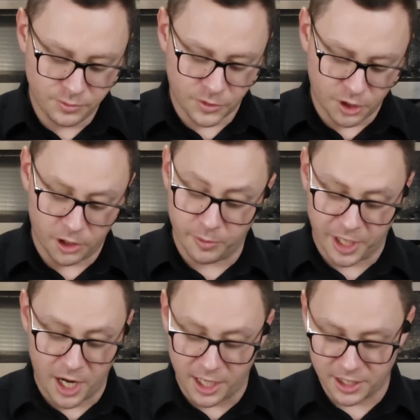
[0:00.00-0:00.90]
You're going to be
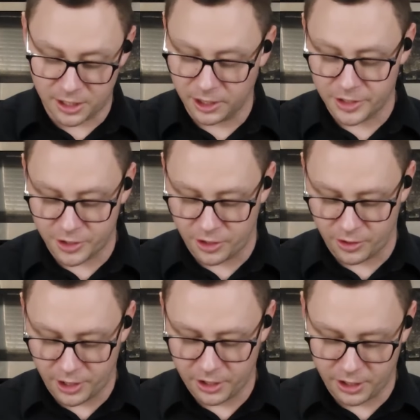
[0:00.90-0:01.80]
constantly
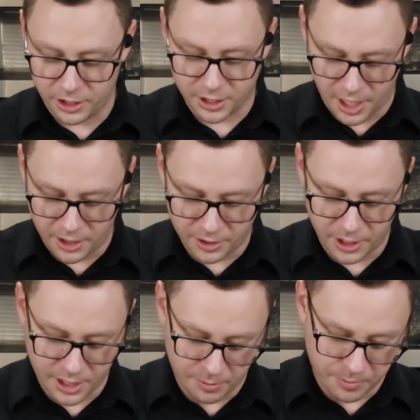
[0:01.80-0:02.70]
stirring the entire
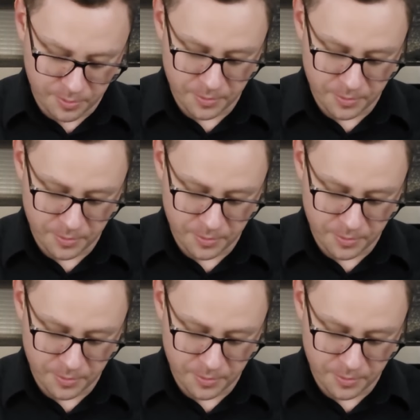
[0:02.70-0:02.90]
time.